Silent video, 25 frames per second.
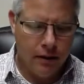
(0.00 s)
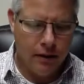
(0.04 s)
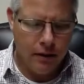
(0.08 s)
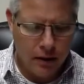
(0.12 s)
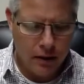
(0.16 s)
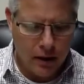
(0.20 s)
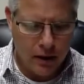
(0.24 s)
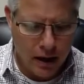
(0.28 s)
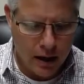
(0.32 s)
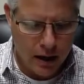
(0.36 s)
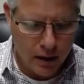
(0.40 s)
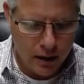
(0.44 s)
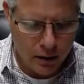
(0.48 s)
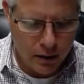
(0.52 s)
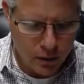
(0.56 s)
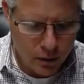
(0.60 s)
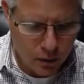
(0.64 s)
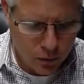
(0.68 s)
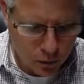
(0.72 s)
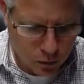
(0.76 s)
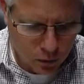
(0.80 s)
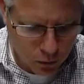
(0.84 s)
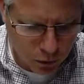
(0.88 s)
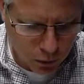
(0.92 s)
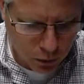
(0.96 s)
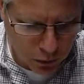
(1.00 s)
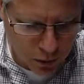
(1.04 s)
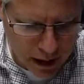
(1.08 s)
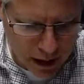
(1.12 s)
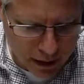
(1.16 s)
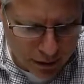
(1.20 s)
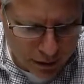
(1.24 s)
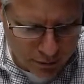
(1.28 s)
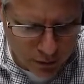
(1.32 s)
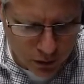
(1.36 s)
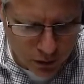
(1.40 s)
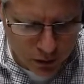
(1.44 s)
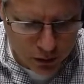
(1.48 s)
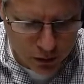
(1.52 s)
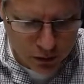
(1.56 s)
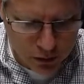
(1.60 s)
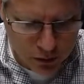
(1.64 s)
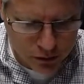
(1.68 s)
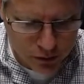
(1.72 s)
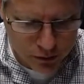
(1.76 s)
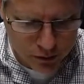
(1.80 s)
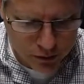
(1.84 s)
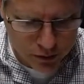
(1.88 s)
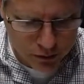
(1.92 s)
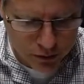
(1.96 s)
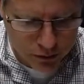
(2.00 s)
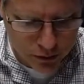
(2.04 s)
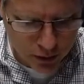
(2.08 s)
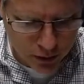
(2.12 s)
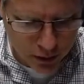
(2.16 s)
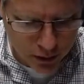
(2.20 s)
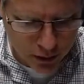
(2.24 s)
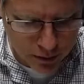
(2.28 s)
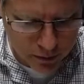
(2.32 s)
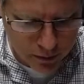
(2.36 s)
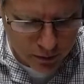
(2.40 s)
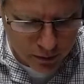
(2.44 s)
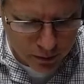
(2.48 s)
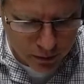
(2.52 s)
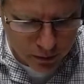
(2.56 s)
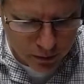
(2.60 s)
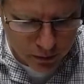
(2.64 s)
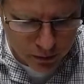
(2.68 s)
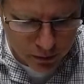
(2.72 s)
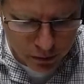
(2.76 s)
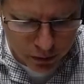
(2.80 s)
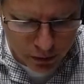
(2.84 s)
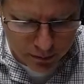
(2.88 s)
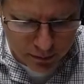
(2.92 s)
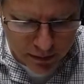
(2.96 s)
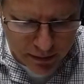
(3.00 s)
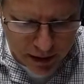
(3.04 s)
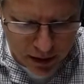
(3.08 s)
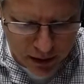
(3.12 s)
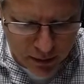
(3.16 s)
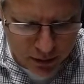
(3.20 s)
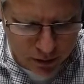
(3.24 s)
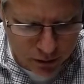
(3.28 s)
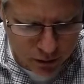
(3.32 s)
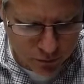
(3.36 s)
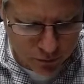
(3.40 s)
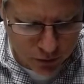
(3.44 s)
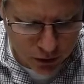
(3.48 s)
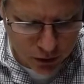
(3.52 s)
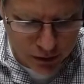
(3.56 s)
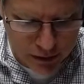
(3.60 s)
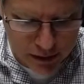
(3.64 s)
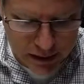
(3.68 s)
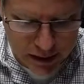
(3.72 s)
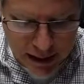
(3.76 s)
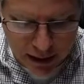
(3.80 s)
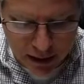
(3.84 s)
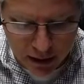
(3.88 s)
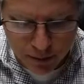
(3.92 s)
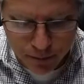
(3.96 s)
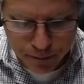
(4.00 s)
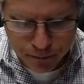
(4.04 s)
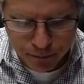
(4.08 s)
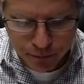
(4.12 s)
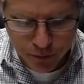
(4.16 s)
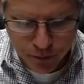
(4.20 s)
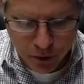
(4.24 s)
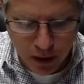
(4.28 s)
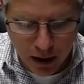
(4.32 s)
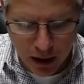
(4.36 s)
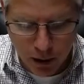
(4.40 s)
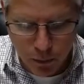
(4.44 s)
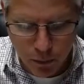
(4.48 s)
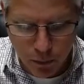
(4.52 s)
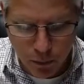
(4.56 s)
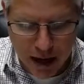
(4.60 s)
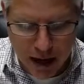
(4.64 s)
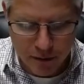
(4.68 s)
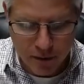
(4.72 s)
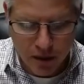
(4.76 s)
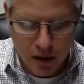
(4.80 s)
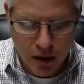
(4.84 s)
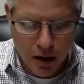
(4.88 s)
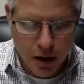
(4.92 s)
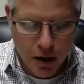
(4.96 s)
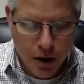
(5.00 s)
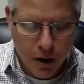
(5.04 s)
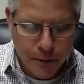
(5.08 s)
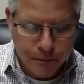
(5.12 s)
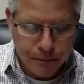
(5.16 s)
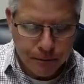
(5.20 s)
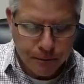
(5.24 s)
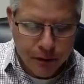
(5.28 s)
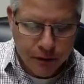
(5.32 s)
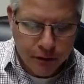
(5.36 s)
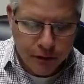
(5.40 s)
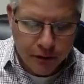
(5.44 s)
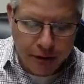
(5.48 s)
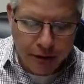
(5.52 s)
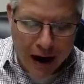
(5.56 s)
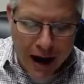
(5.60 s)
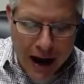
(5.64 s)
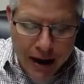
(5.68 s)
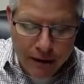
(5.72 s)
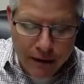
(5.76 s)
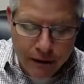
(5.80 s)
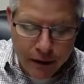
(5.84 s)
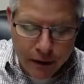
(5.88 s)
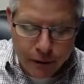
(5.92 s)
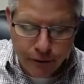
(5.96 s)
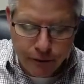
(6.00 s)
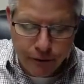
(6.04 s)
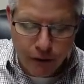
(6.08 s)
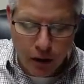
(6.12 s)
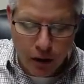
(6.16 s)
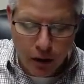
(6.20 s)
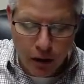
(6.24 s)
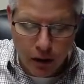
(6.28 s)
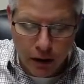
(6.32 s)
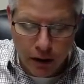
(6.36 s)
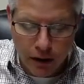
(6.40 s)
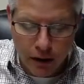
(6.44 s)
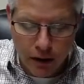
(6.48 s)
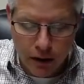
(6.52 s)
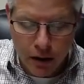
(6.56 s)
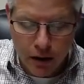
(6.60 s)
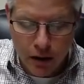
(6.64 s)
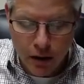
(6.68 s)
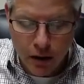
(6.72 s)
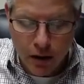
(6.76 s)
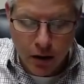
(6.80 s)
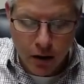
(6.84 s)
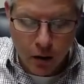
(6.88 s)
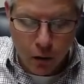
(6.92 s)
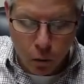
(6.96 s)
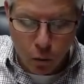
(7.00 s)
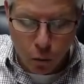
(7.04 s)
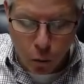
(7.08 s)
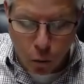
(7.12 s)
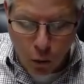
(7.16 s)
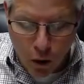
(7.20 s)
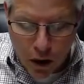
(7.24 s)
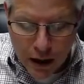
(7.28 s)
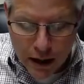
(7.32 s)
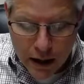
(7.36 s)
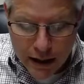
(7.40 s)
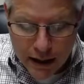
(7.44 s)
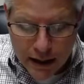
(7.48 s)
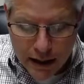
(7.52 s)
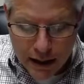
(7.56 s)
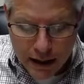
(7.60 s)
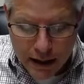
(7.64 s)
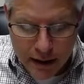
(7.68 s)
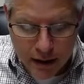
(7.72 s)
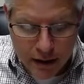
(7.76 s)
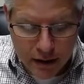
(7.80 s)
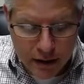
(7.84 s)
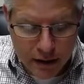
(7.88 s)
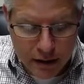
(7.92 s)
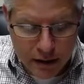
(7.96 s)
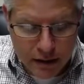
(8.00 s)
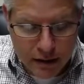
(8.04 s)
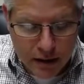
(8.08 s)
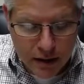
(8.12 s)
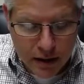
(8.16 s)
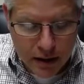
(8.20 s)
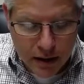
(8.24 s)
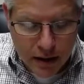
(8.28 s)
where we're at in verse, sorry, jump down into verse 10, right? We have five have fallen, one is,